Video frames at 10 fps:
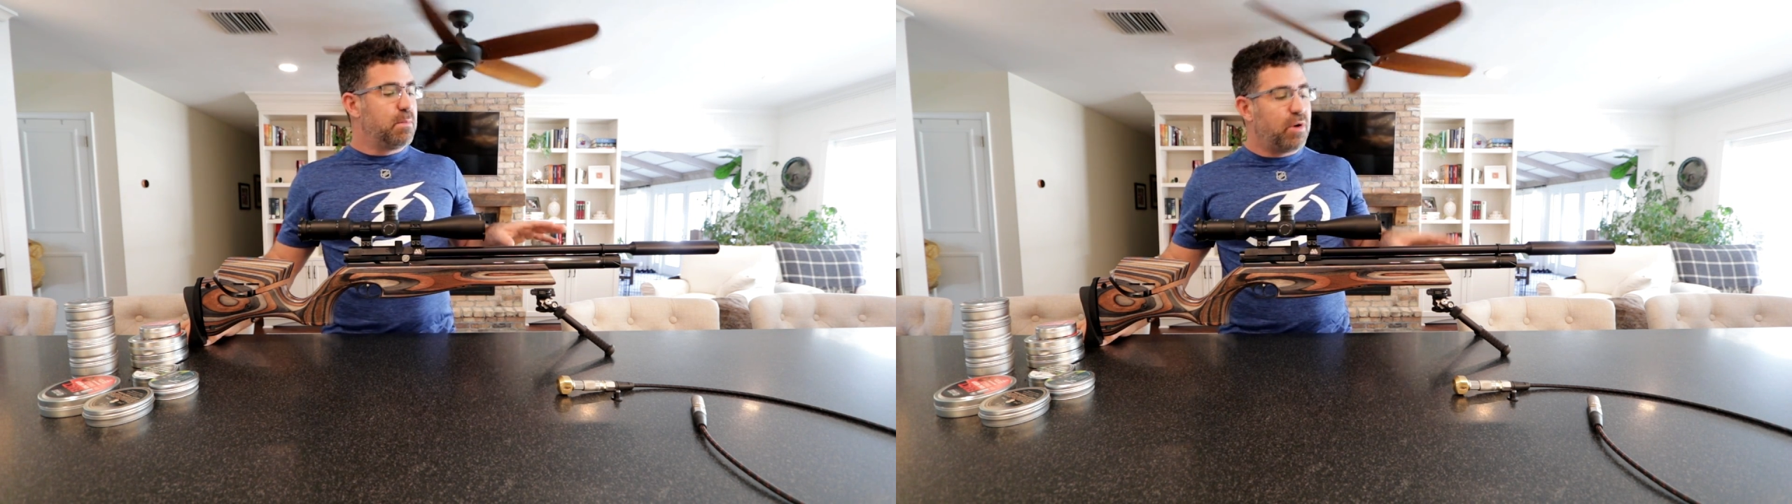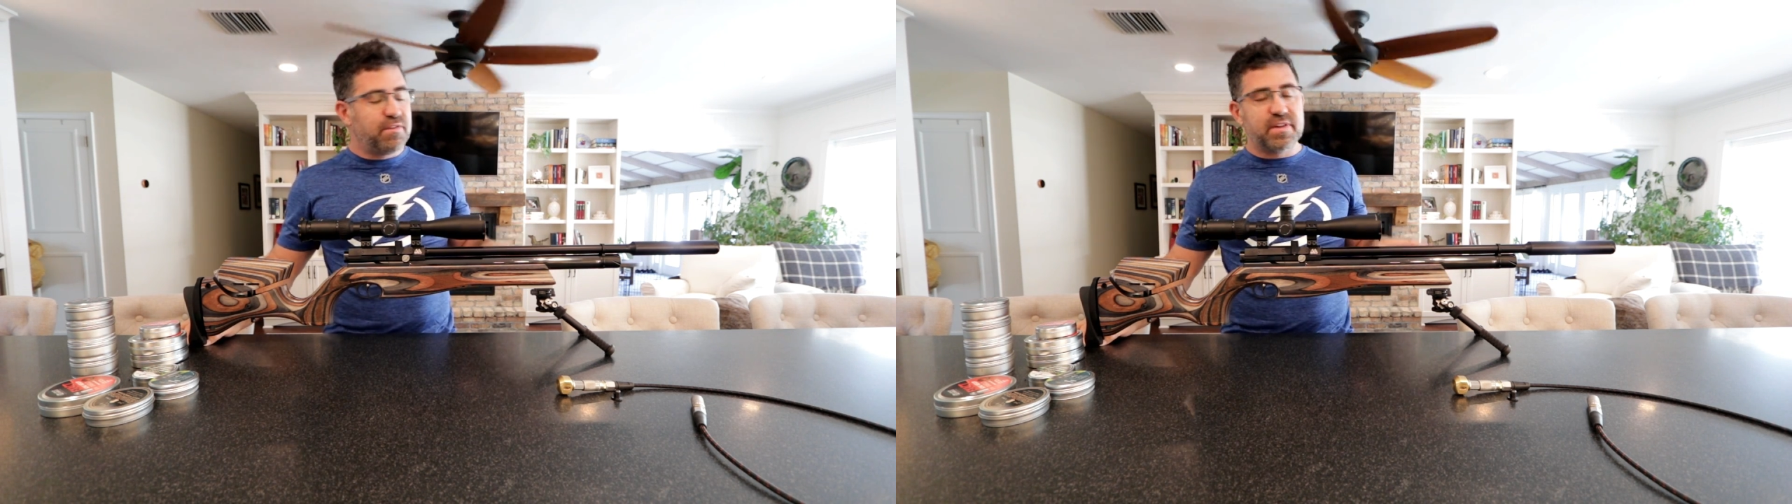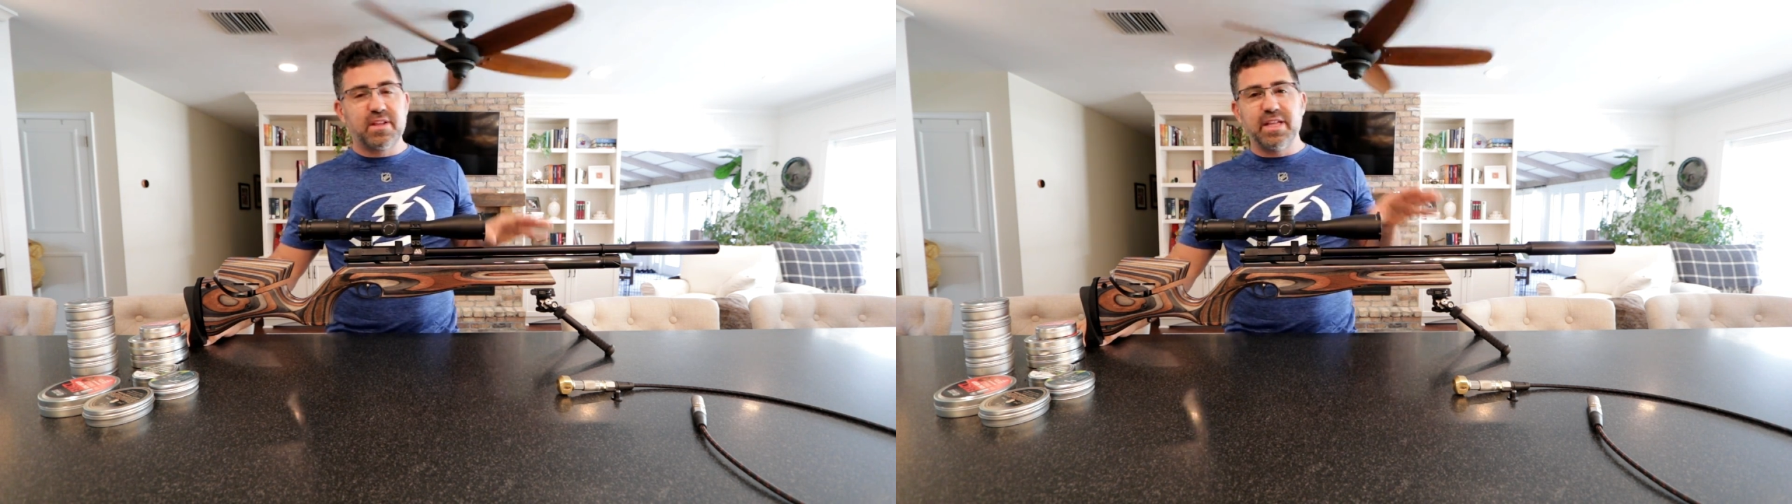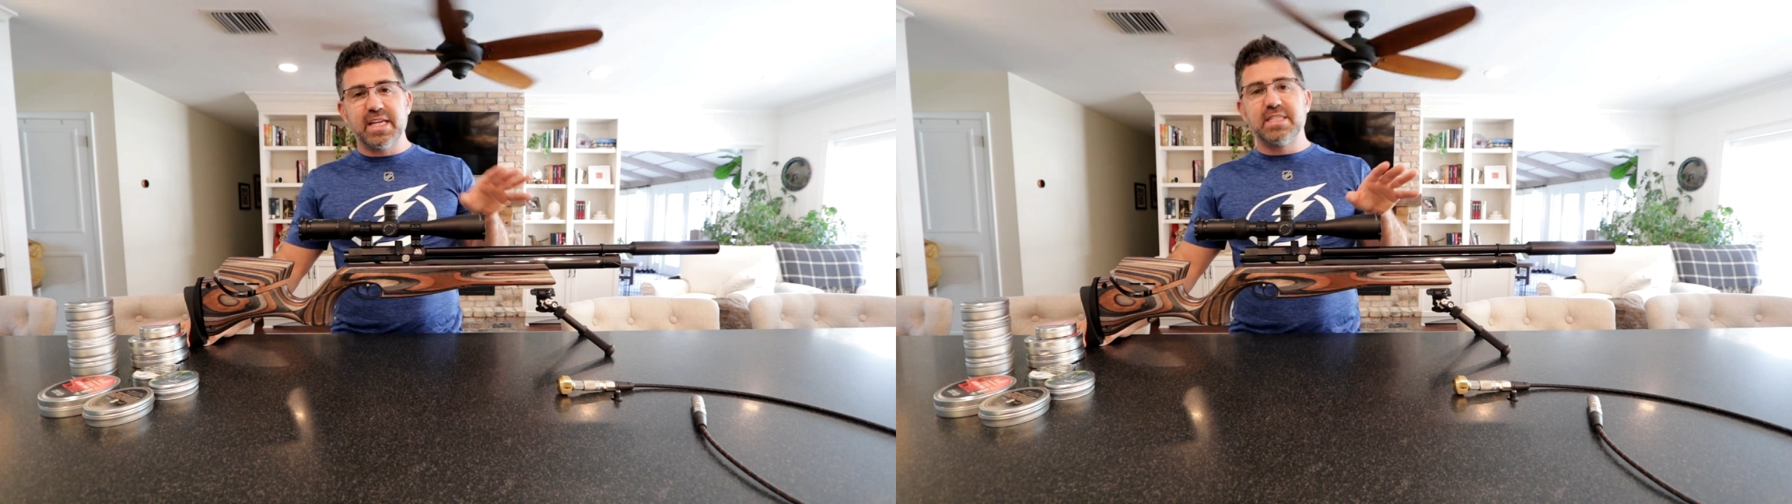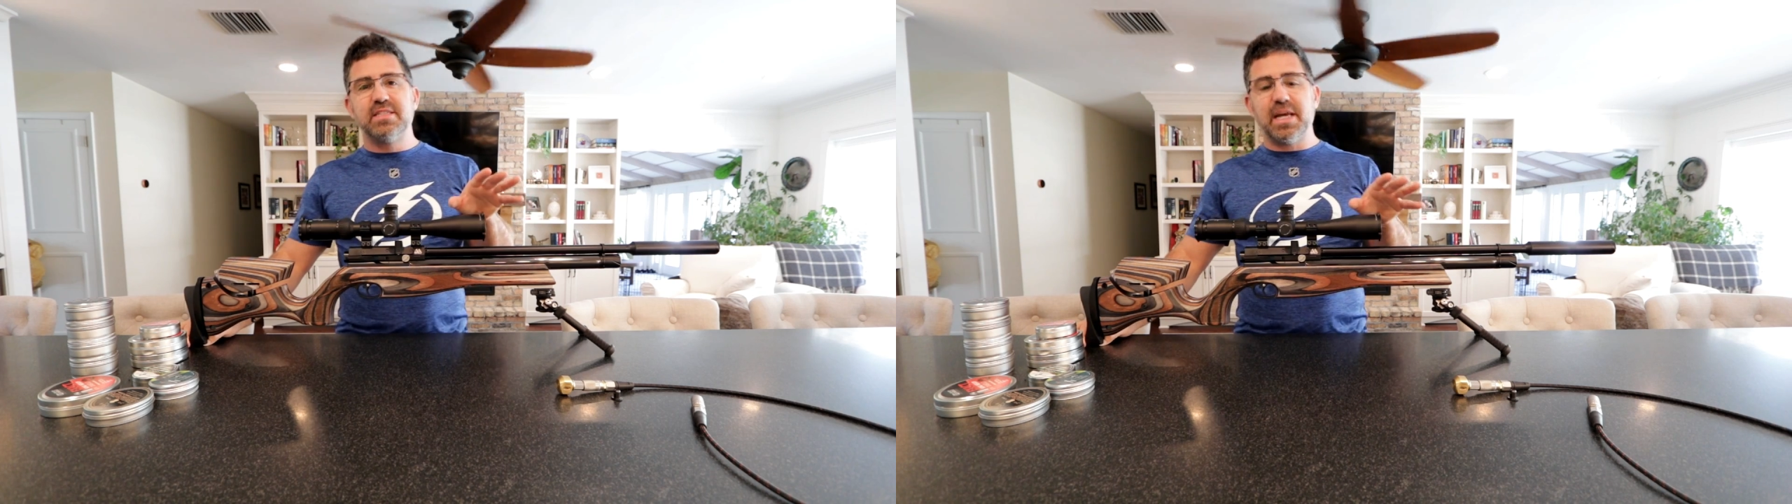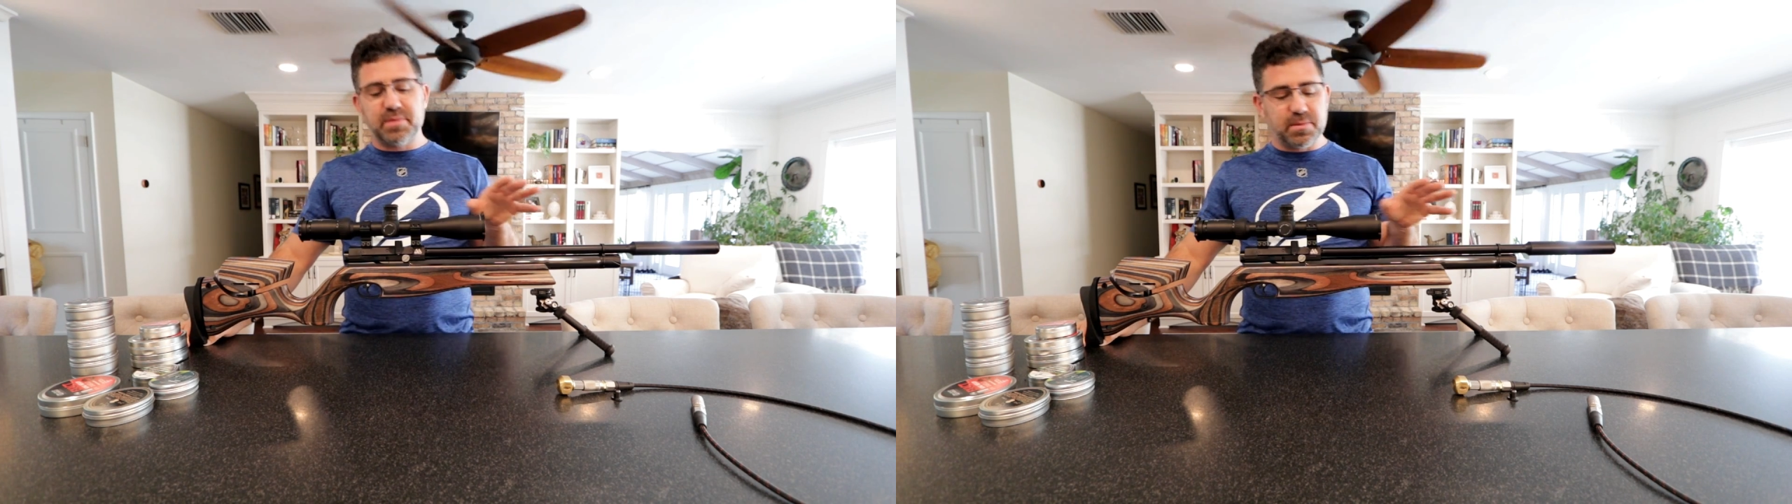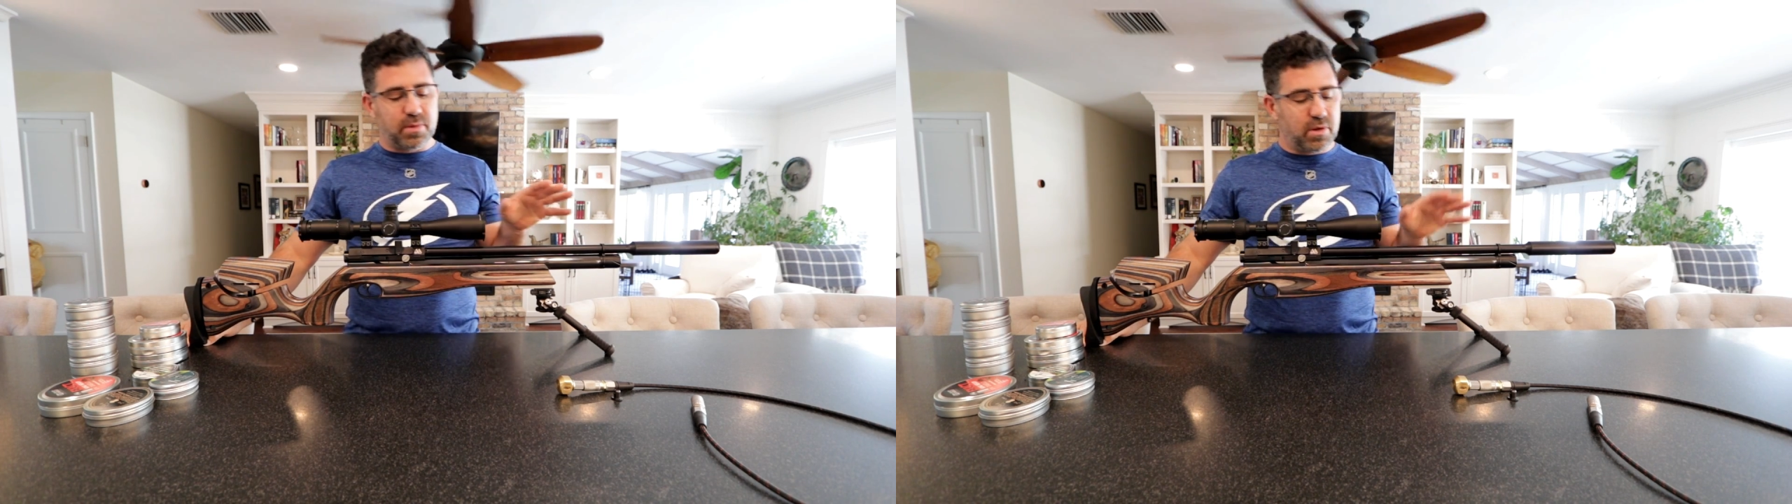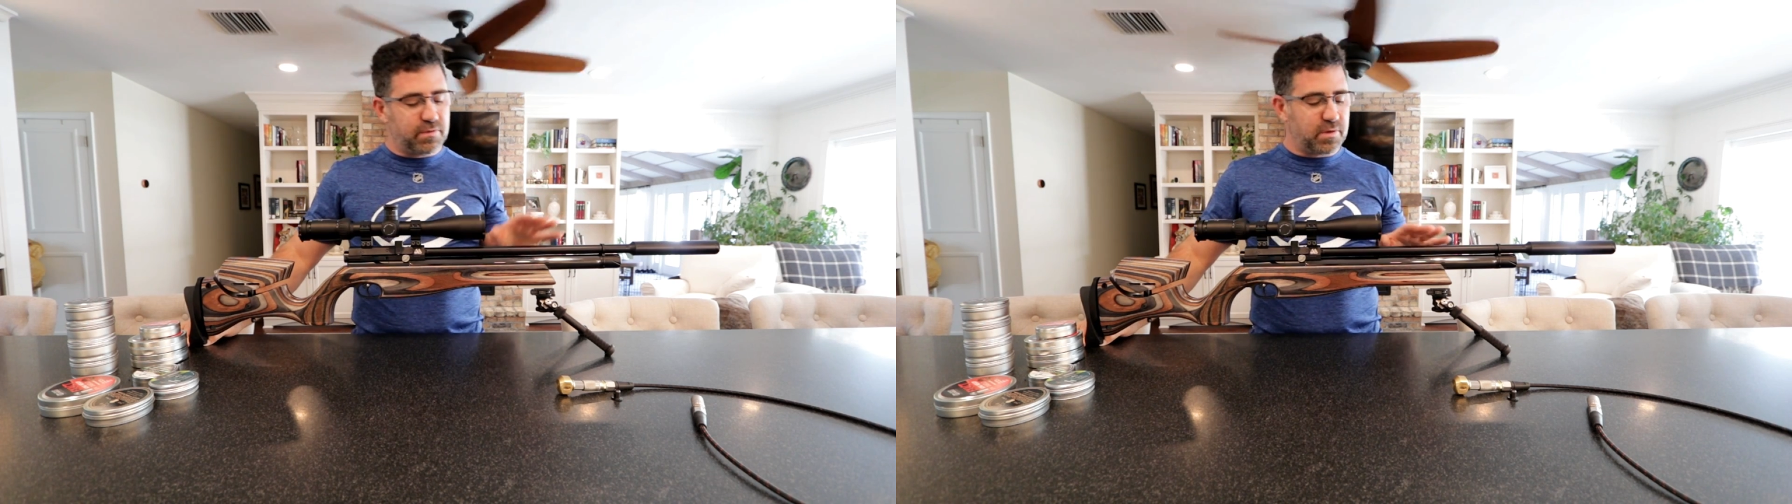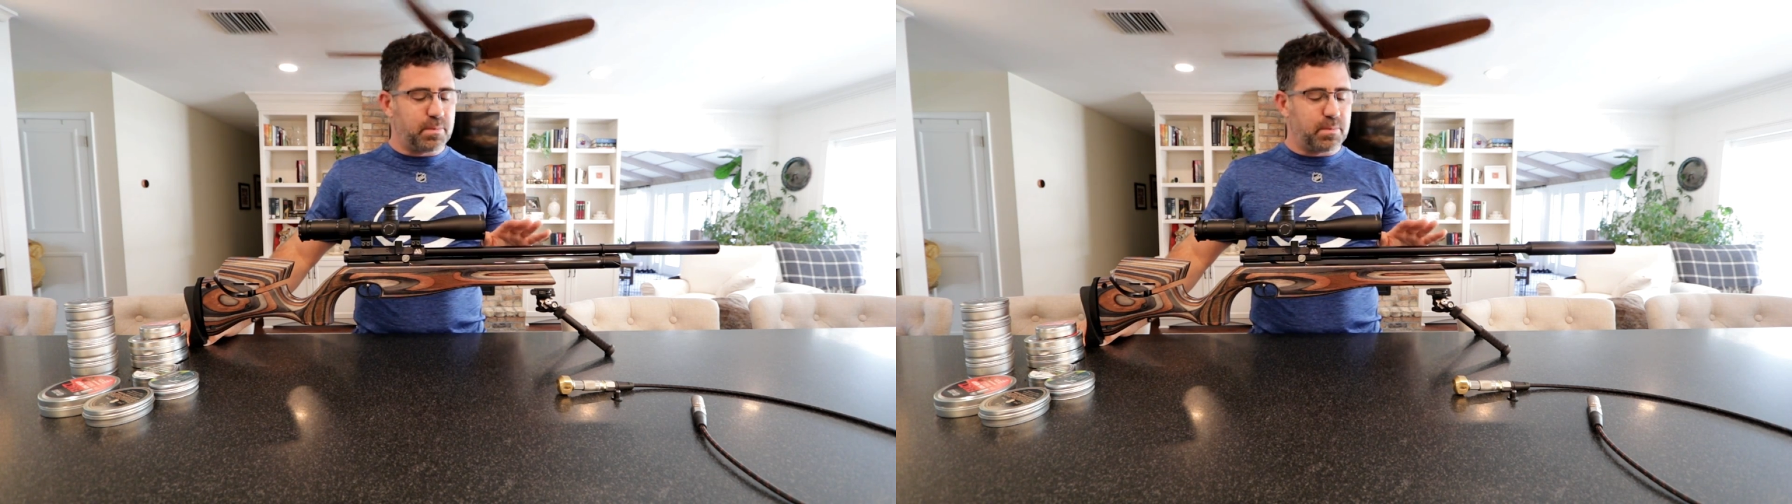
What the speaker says: perfectly acceptable for